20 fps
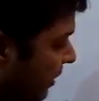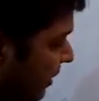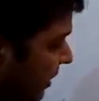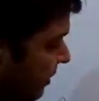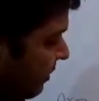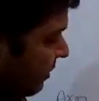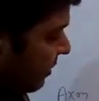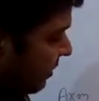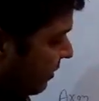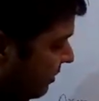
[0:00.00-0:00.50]

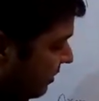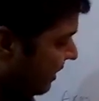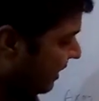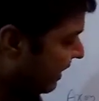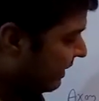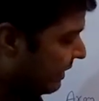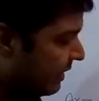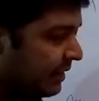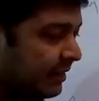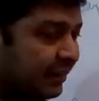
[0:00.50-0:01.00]
in the
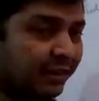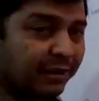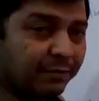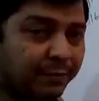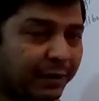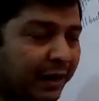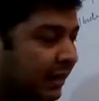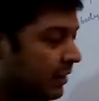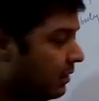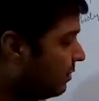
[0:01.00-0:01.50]
cylindrical
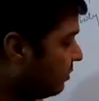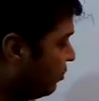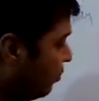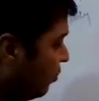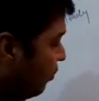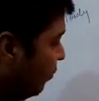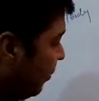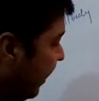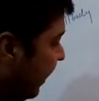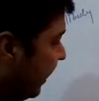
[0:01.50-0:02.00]
part
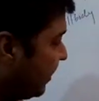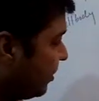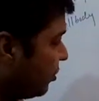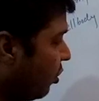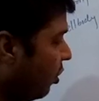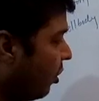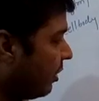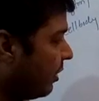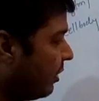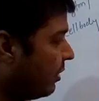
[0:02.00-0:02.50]
through
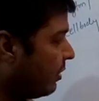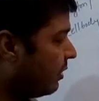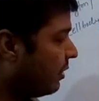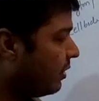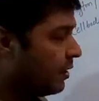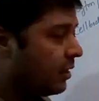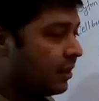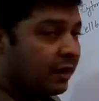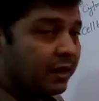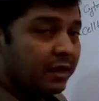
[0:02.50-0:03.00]
axon.
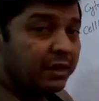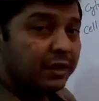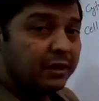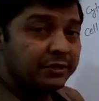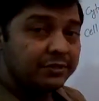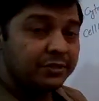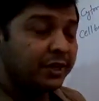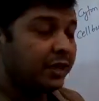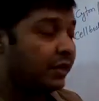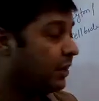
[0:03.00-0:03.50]

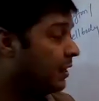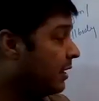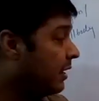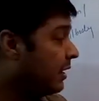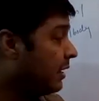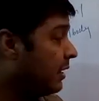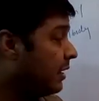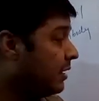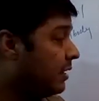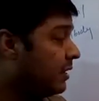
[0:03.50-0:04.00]
See,
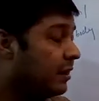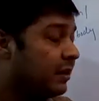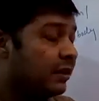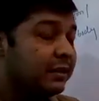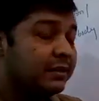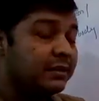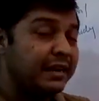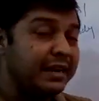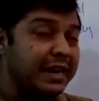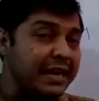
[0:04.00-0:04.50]

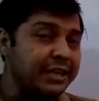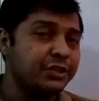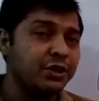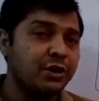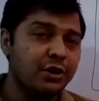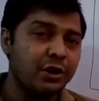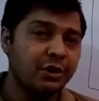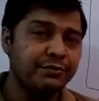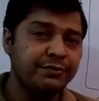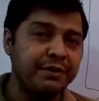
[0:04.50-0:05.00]
the
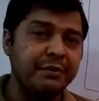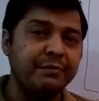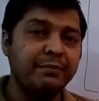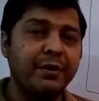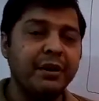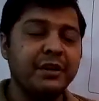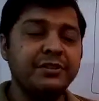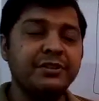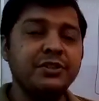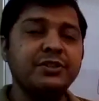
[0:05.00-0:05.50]
nature of
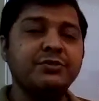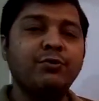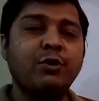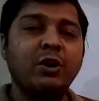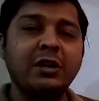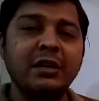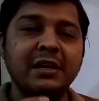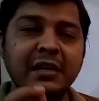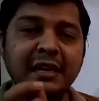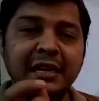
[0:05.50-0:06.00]
impulse is
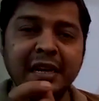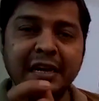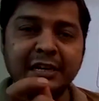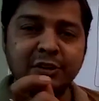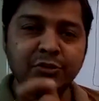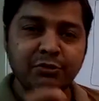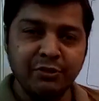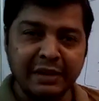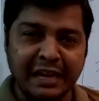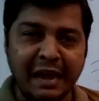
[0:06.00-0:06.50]
what?
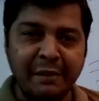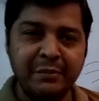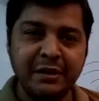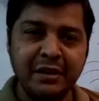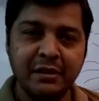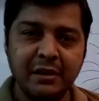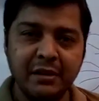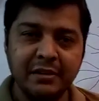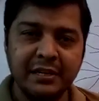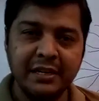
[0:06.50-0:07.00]

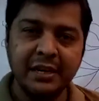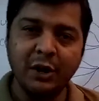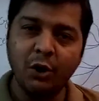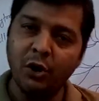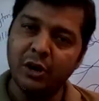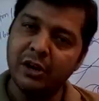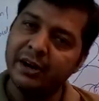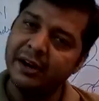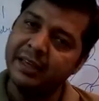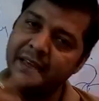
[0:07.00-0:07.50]
Electrochemical, that
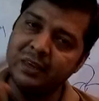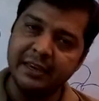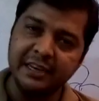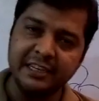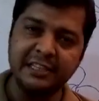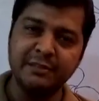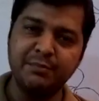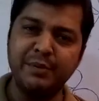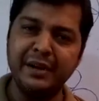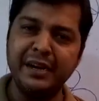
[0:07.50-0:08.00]
already
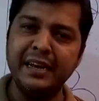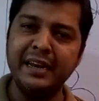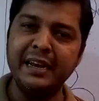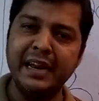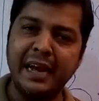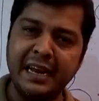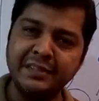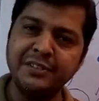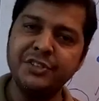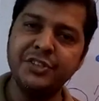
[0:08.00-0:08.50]
explained in
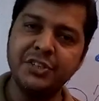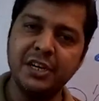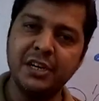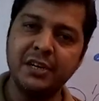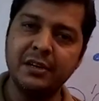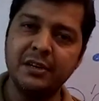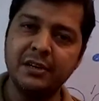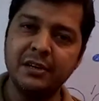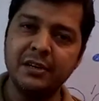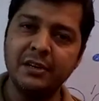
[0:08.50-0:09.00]
9th
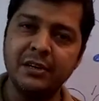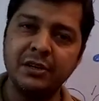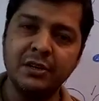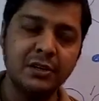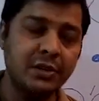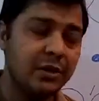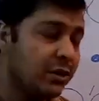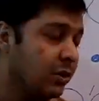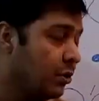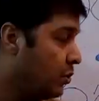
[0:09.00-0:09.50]
standard.
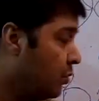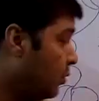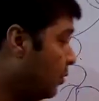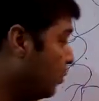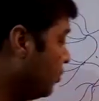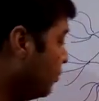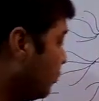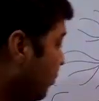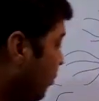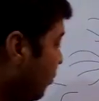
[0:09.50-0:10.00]

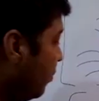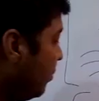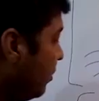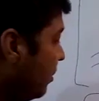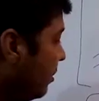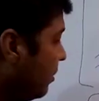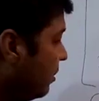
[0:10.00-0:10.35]
So